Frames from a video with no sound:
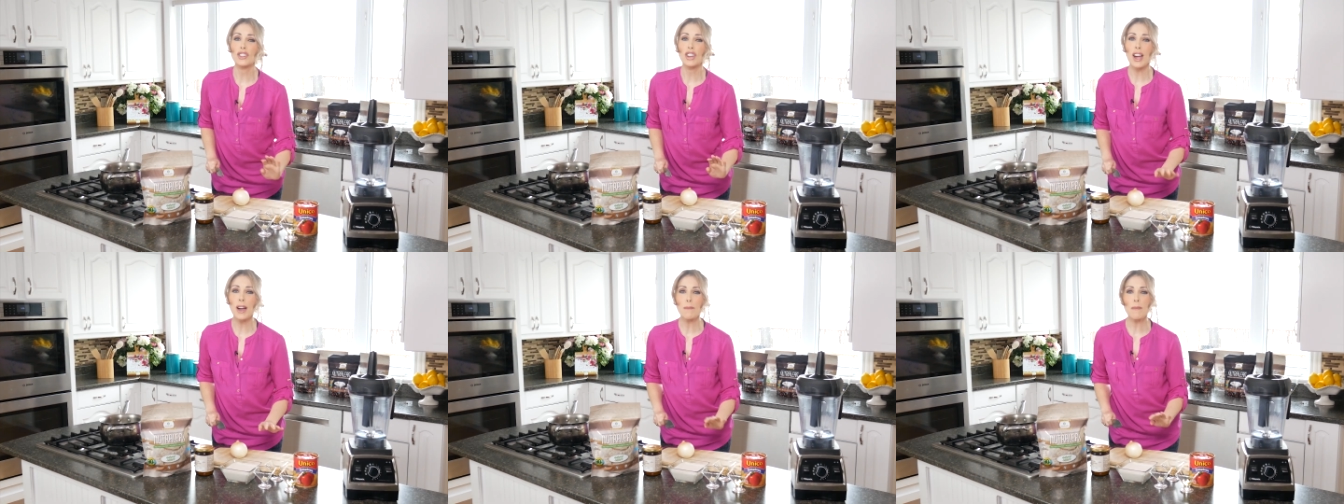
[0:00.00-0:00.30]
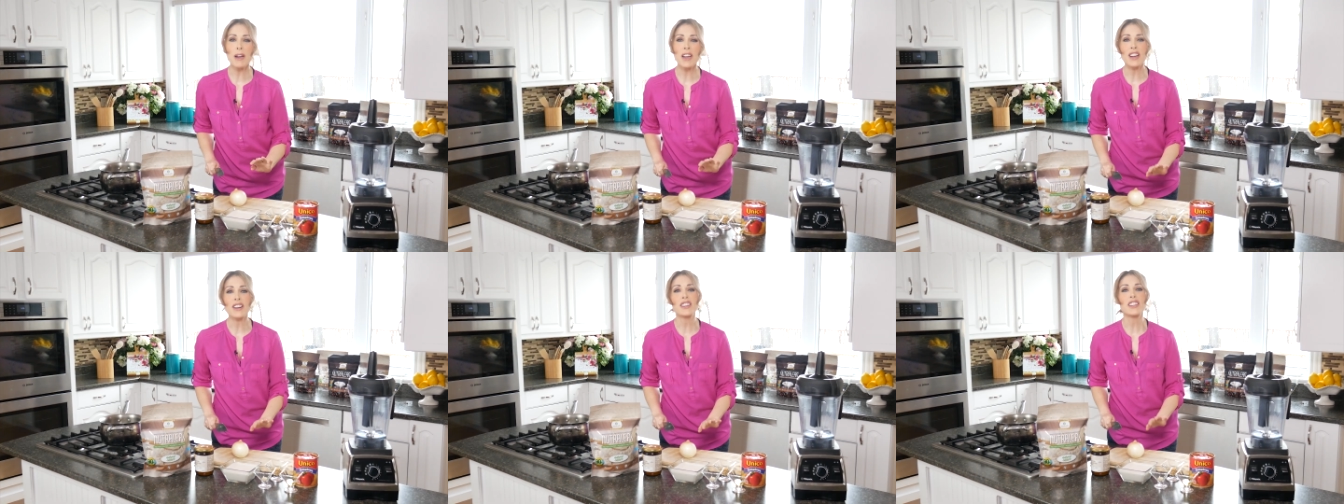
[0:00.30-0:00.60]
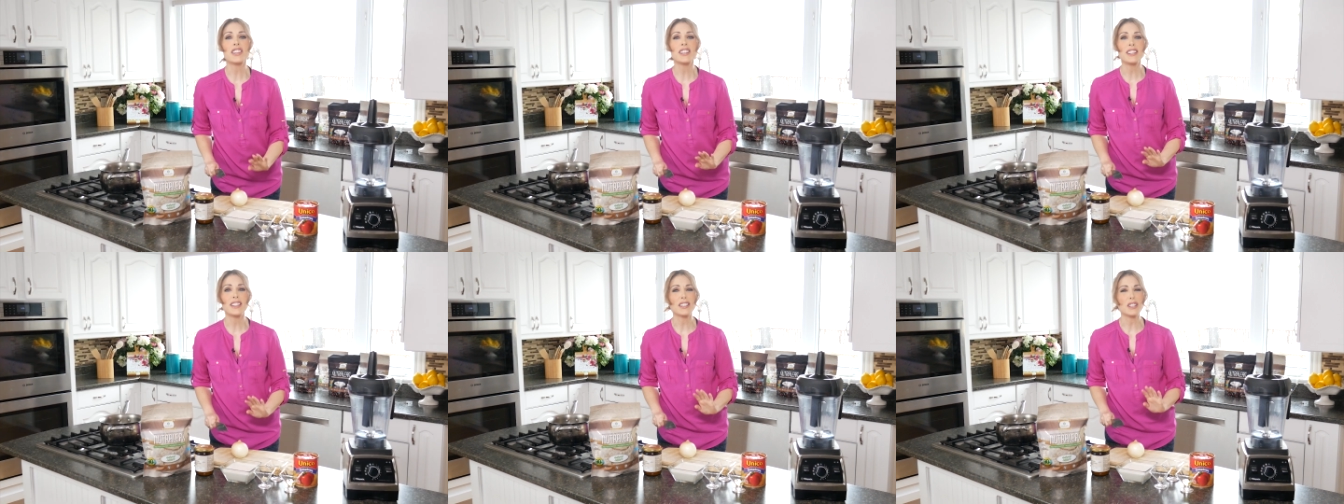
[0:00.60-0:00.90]
chop my
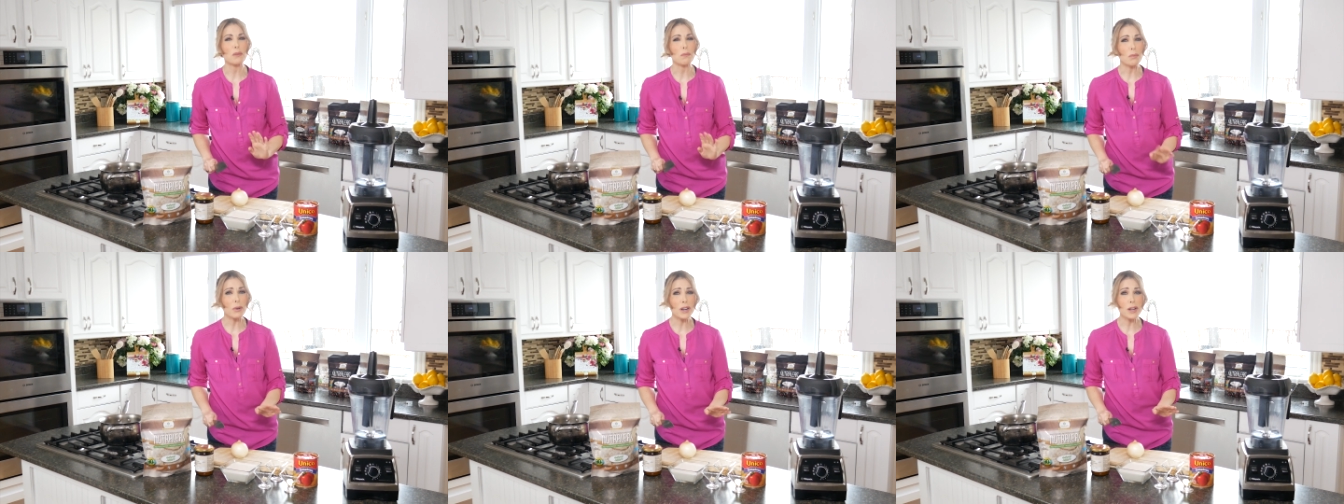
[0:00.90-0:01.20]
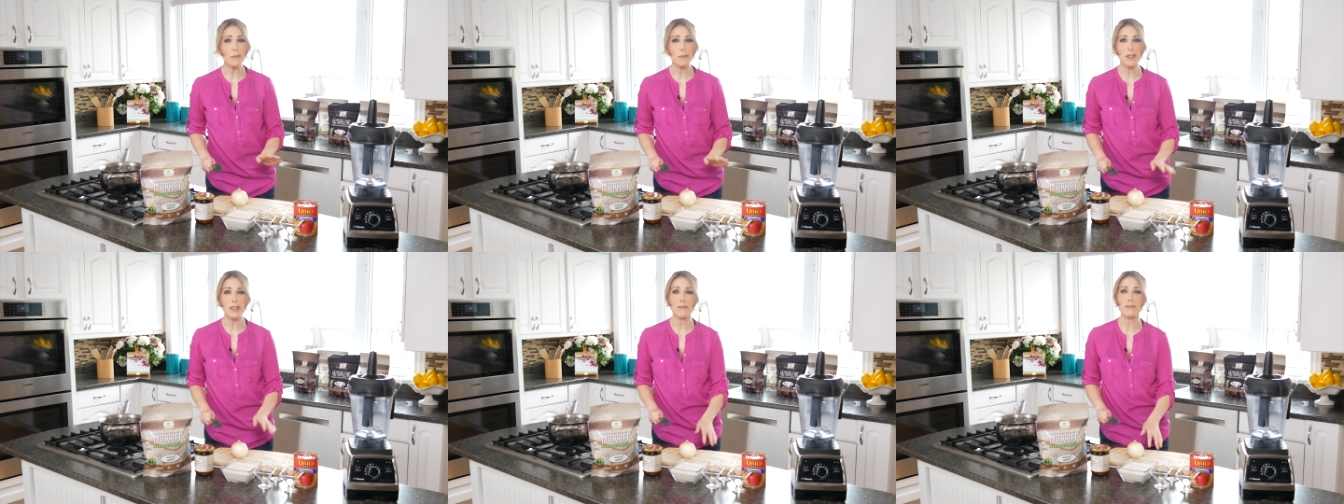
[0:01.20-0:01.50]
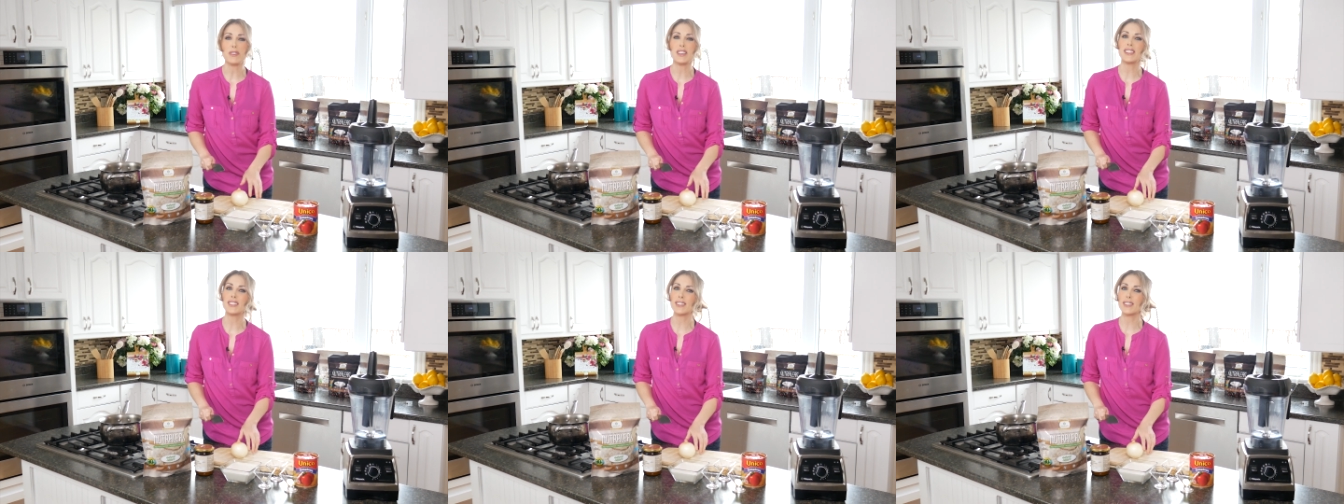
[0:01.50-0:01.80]
onion into pretty big
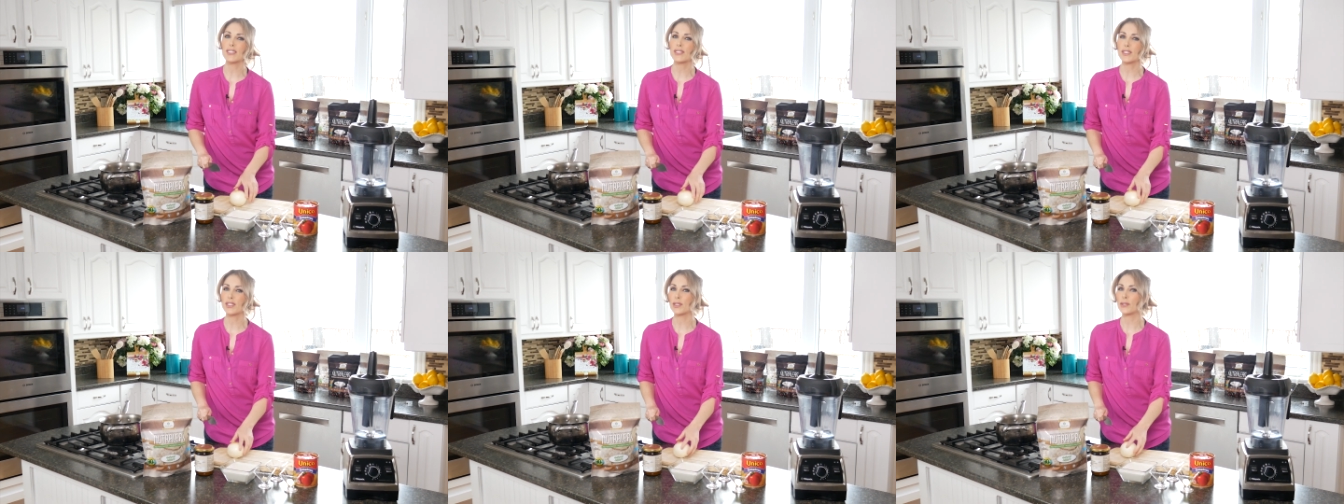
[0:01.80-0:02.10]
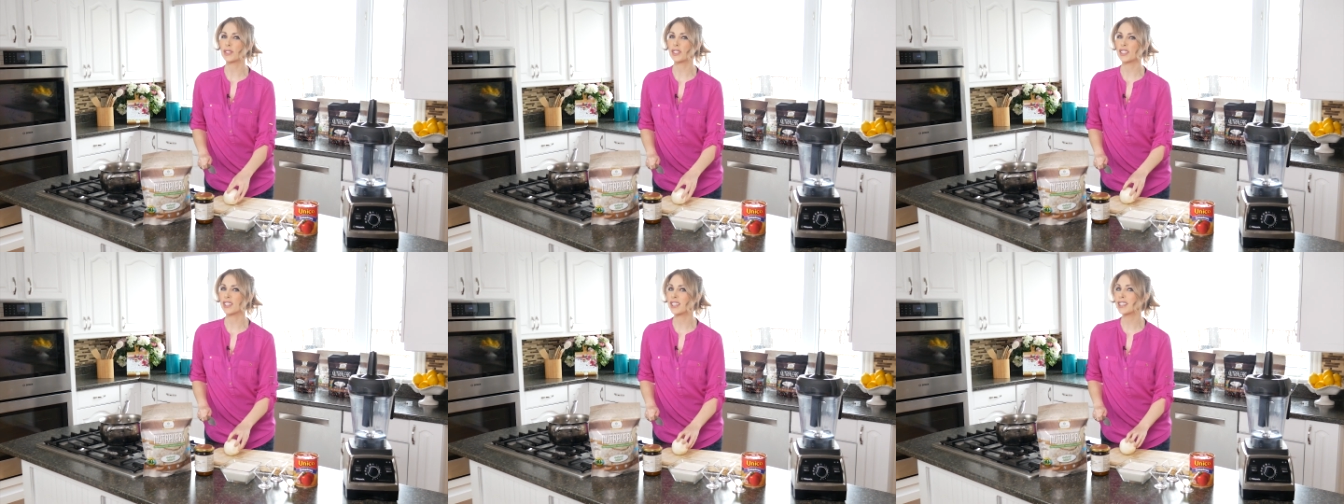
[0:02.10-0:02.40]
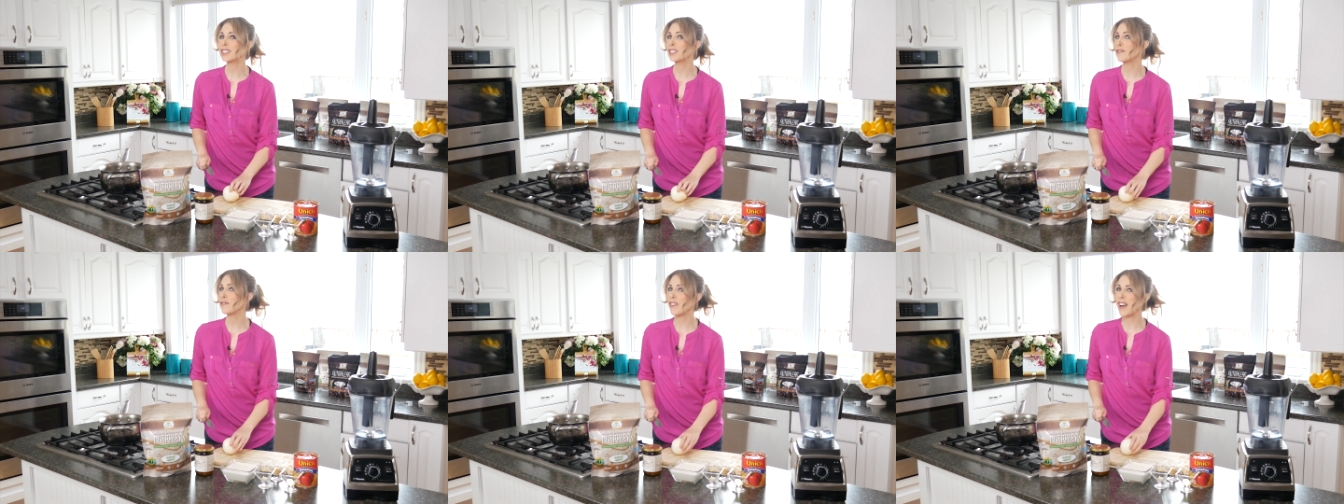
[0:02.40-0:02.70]
pieces so it's
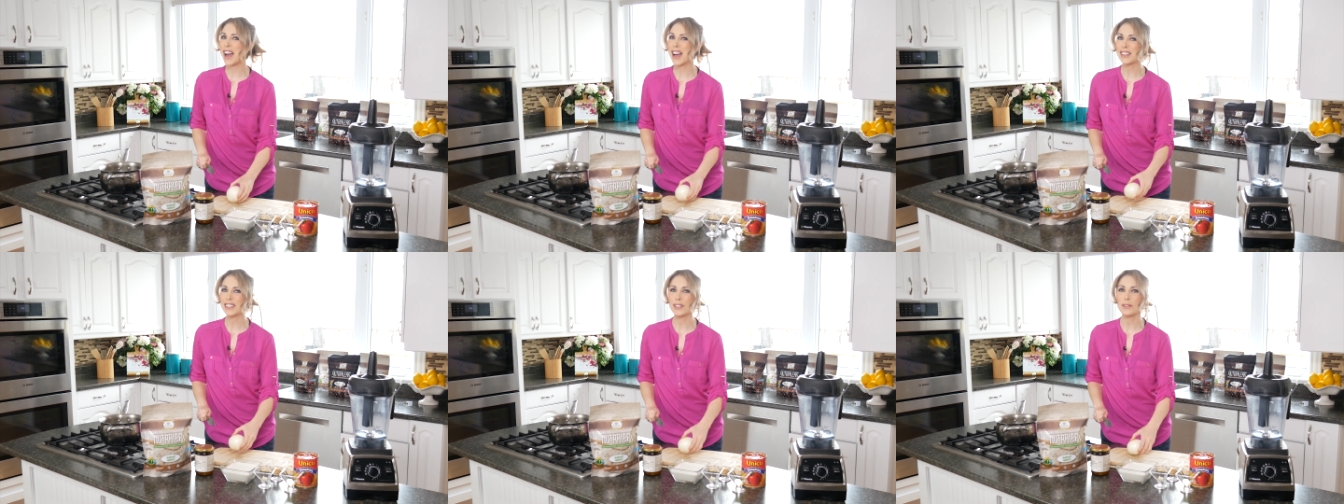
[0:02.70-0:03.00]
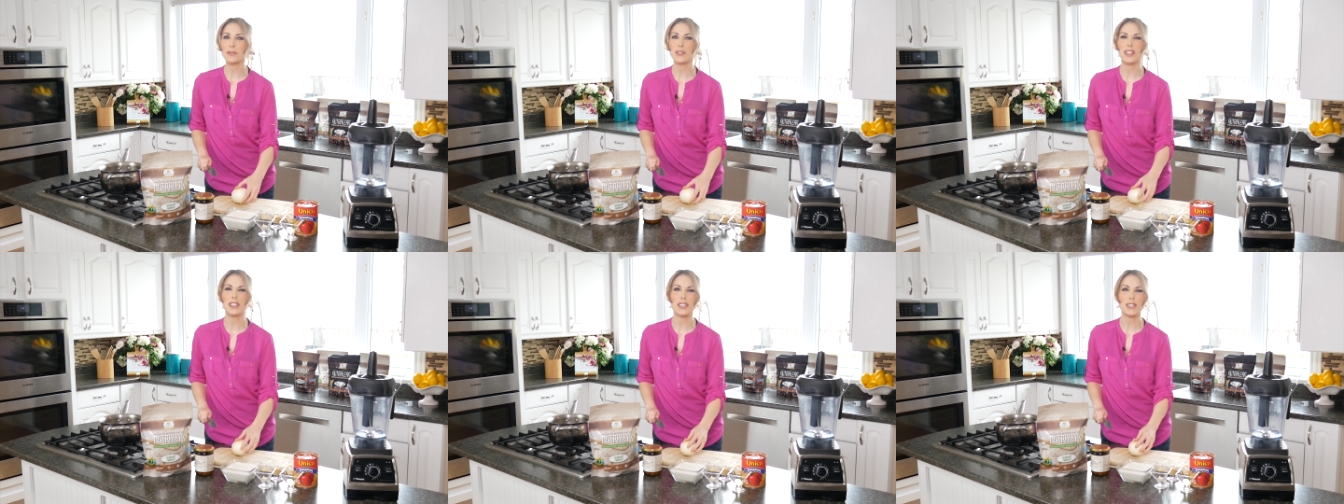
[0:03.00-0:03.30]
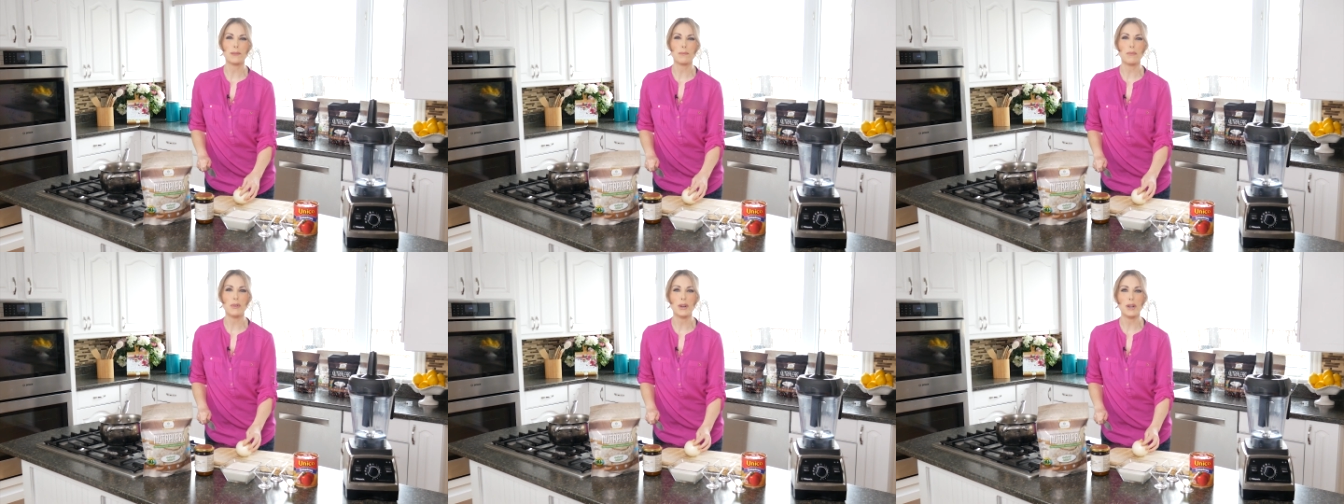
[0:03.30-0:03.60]
nice and fast and we can
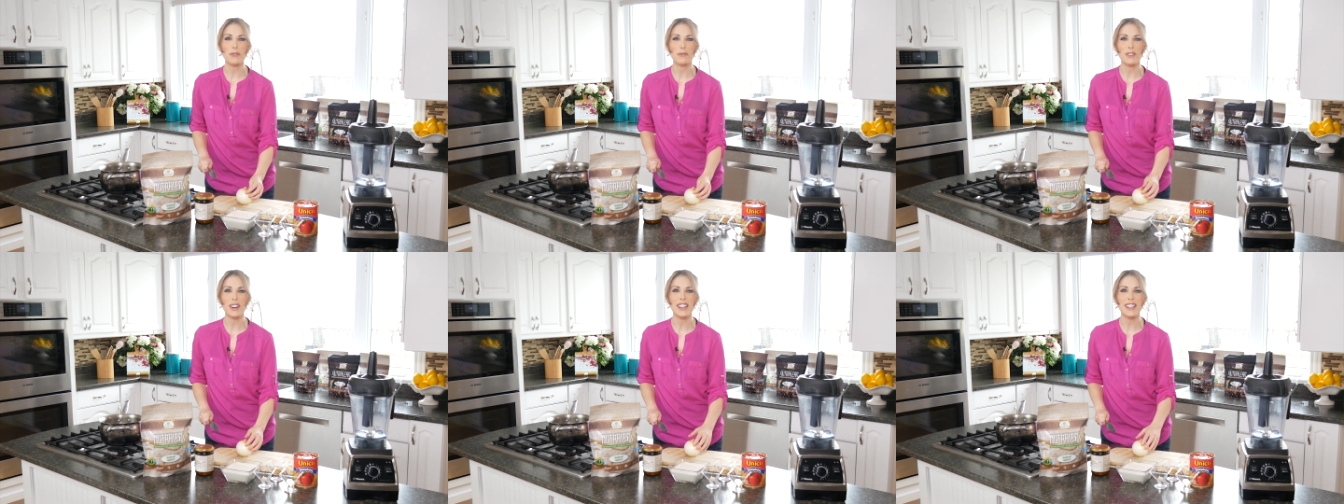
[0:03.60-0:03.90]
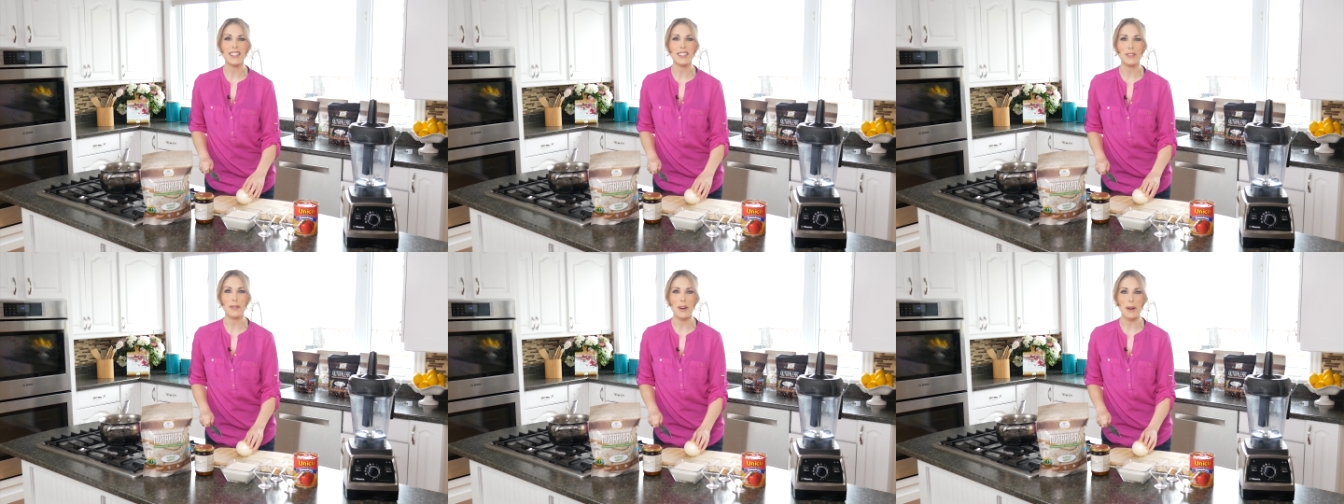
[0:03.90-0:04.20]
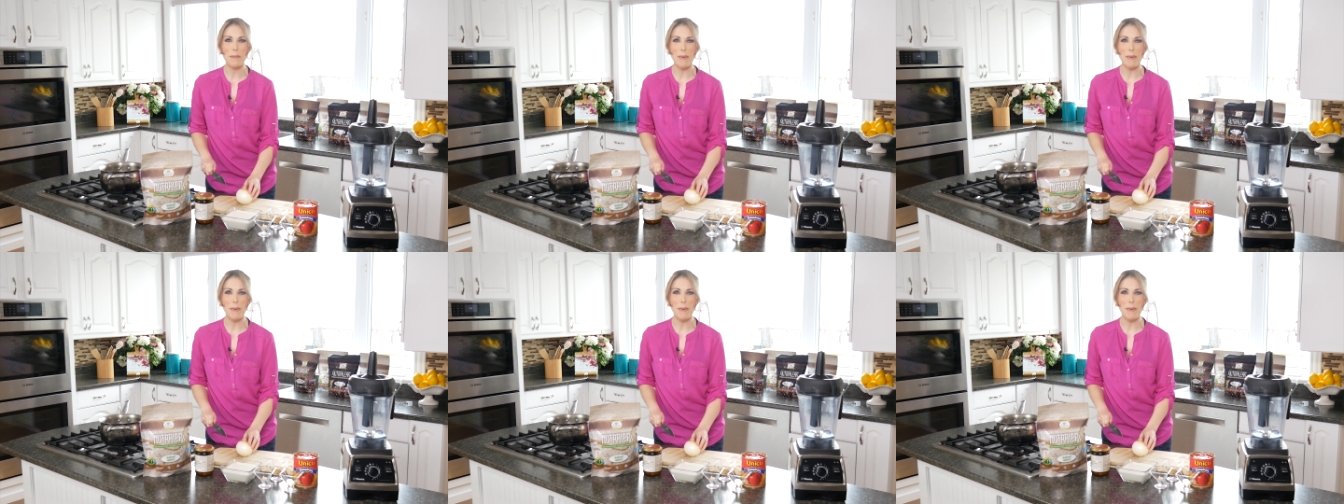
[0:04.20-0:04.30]
just put it right into our